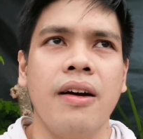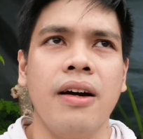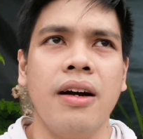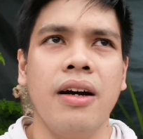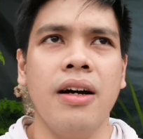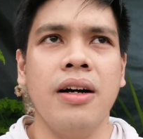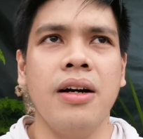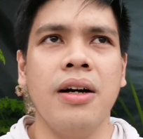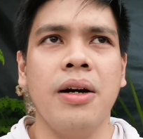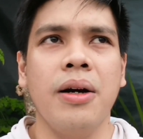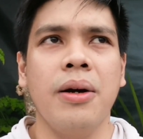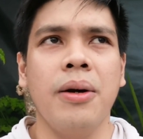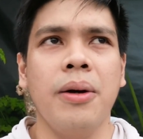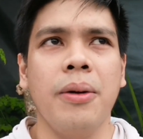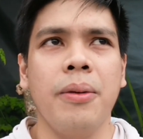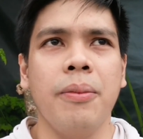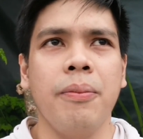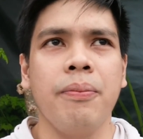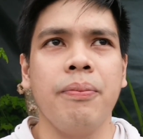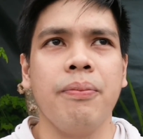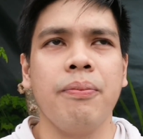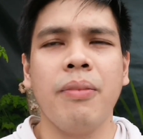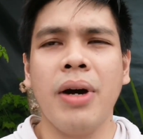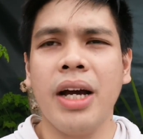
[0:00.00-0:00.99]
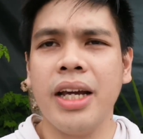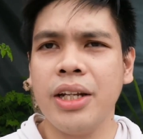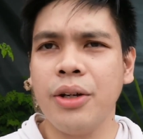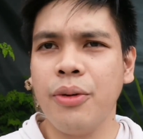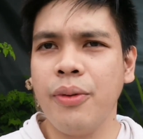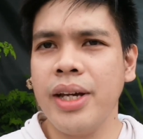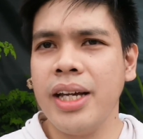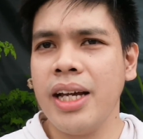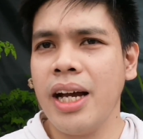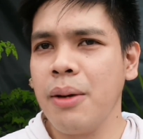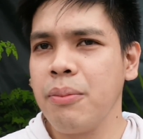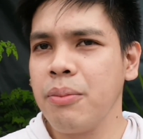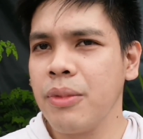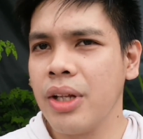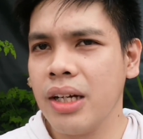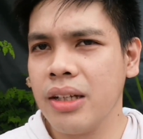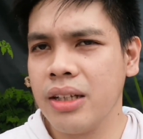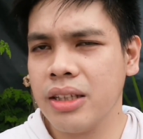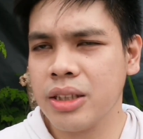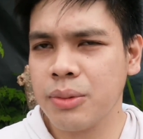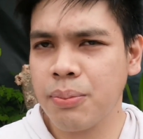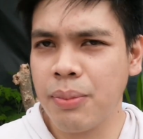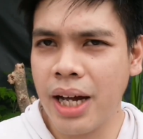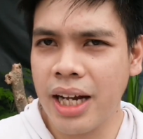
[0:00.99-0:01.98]
By the way, I'm
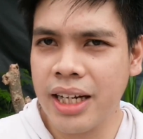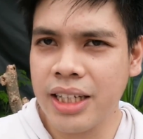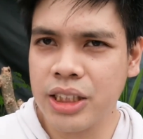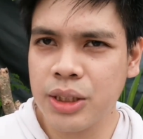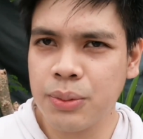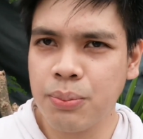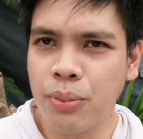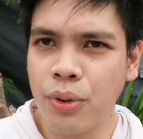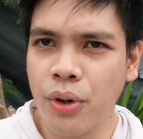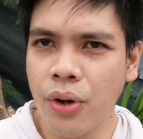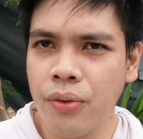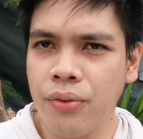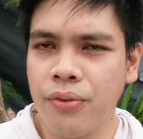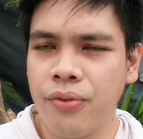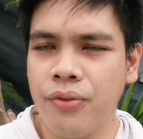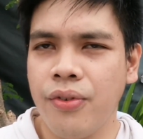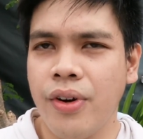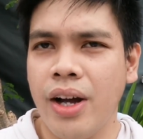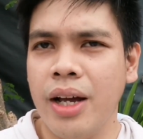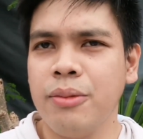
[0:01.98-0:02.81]
not a Spanish prof.